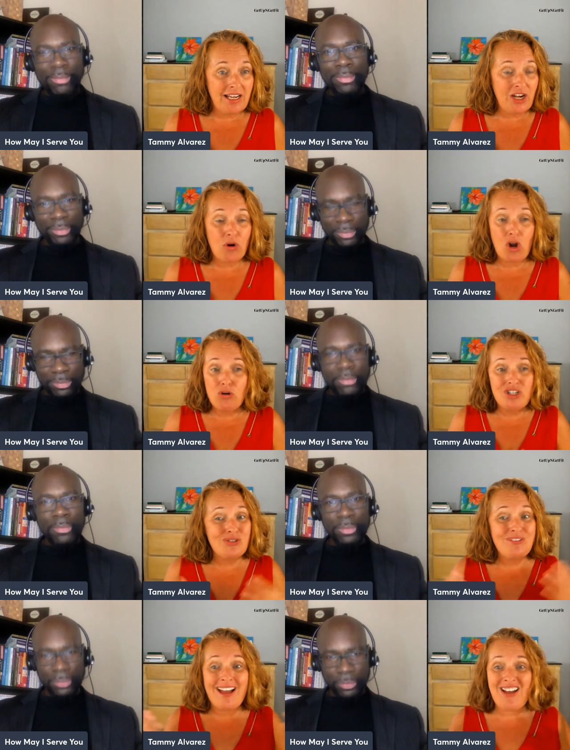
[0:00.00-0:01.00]
Speaker 1: You know, coaches
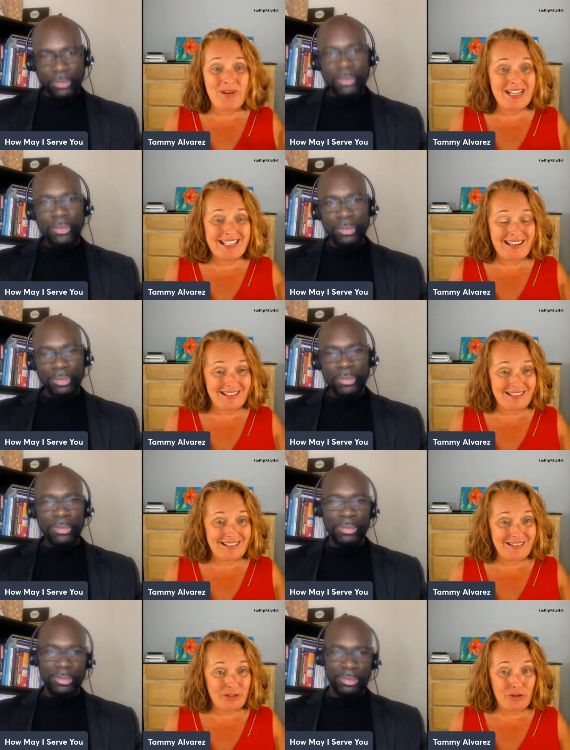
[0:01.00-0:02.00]
do not have pixie
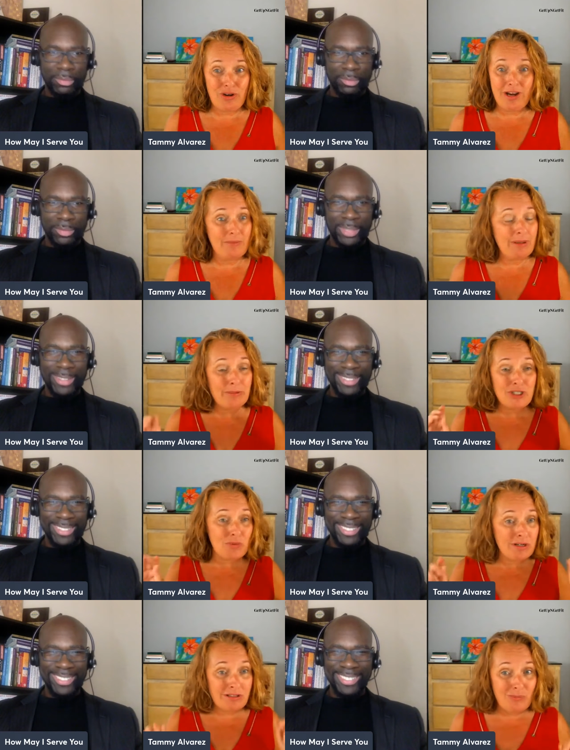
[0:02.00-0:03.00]
dust. So they're not going to be able to
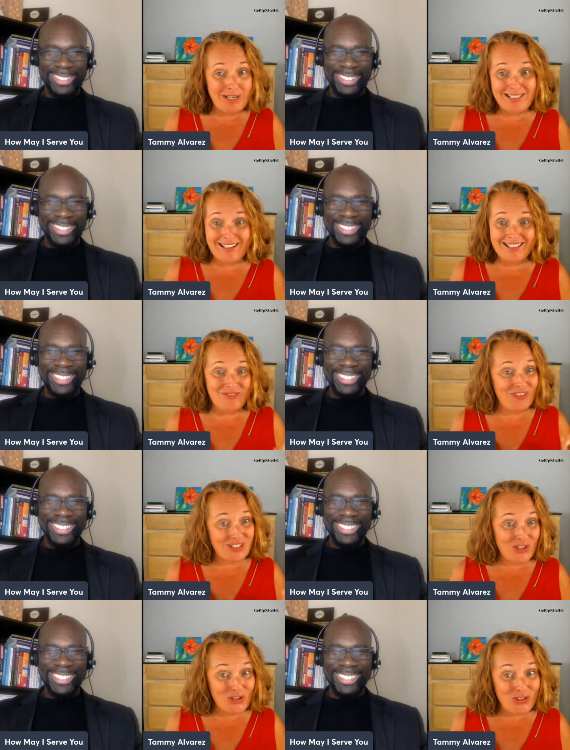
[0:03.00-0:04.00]
sprinkle a little pixie dust and
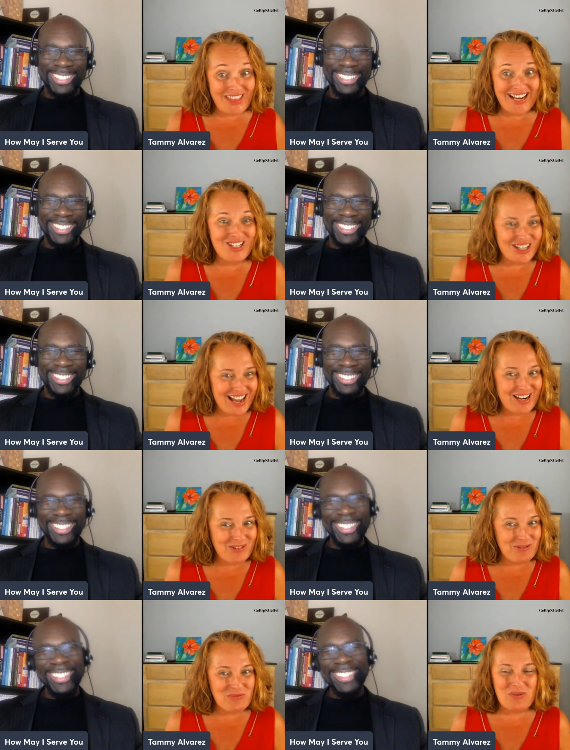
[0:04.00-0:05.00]
fix all your things. You got to
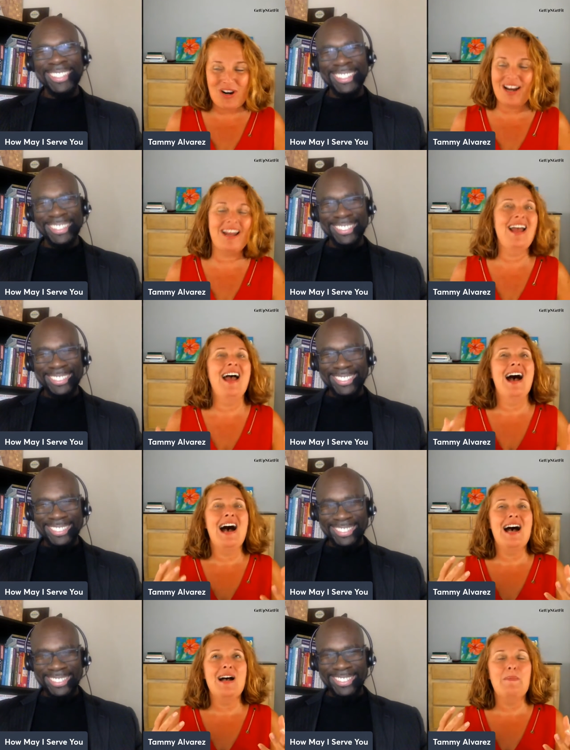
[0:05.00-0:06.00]
do the work.
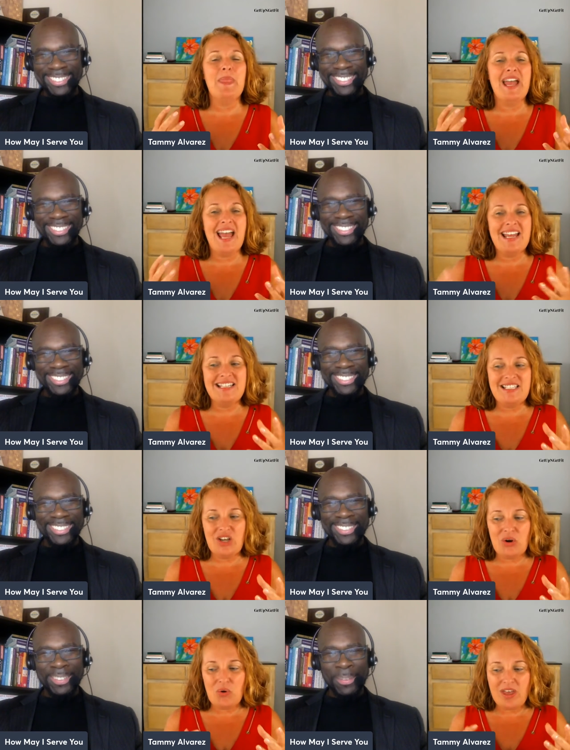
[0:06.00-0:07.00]
Um, and
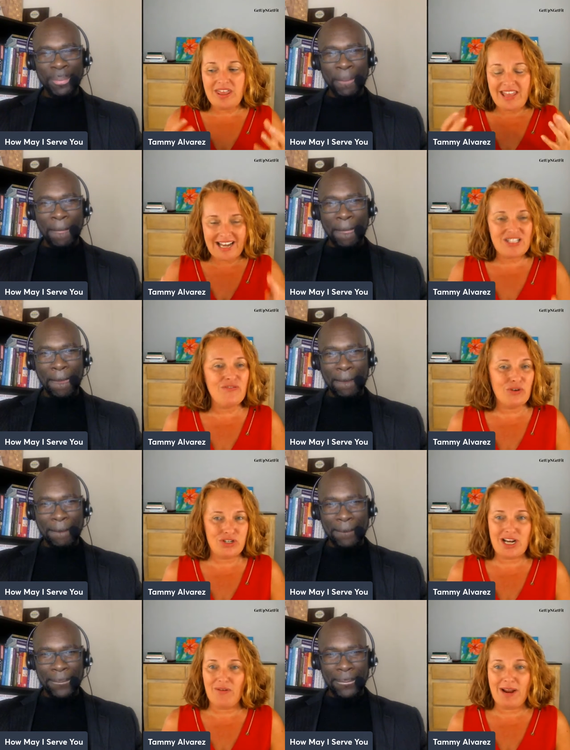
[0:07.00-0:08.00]
so that's the
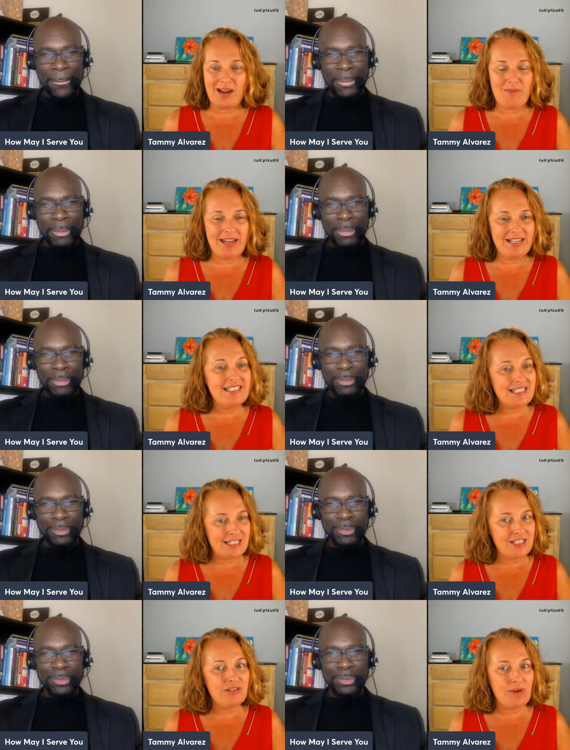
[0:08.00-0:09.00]
first thing I recommend is, is
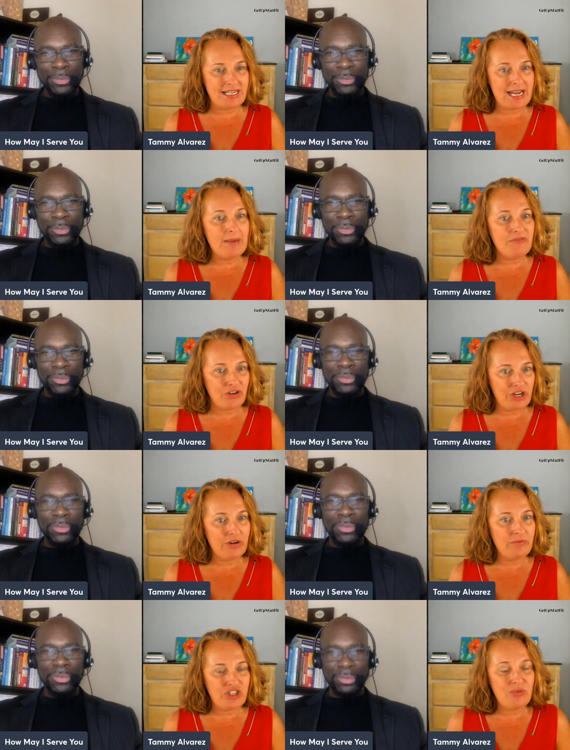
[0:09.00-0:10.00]
this the right time for you?
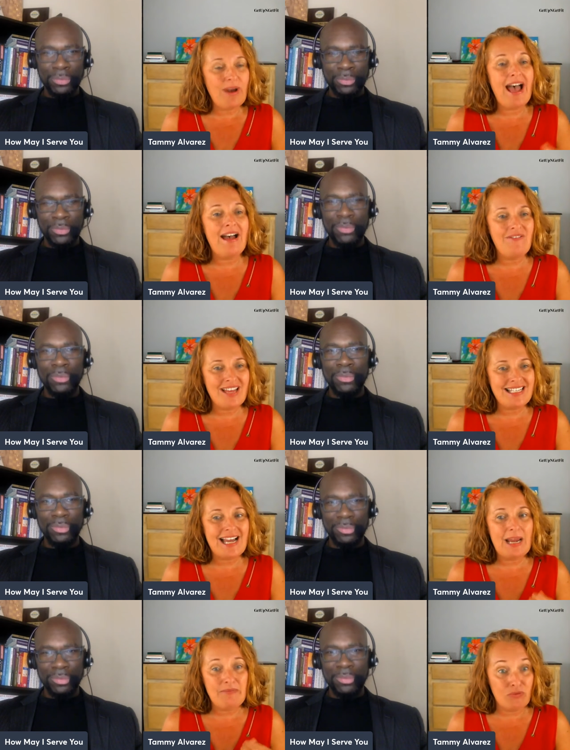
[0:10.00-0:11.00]
Do you have that mm.
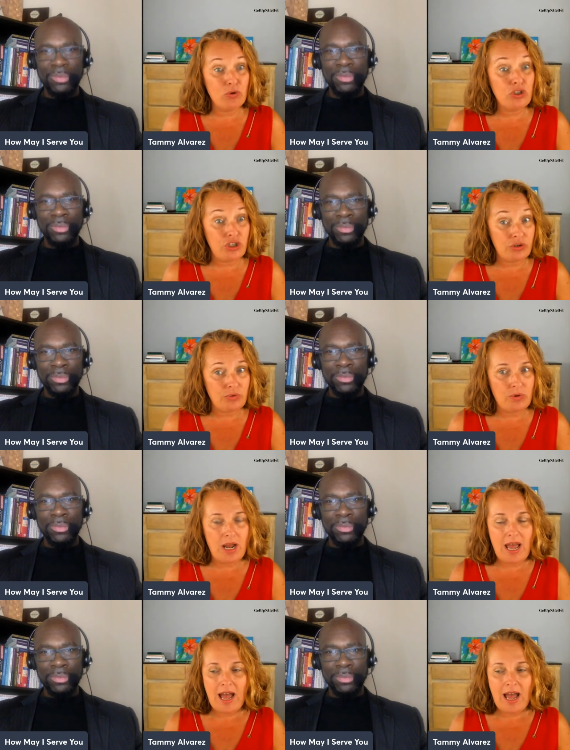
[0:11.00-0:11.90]
time for you?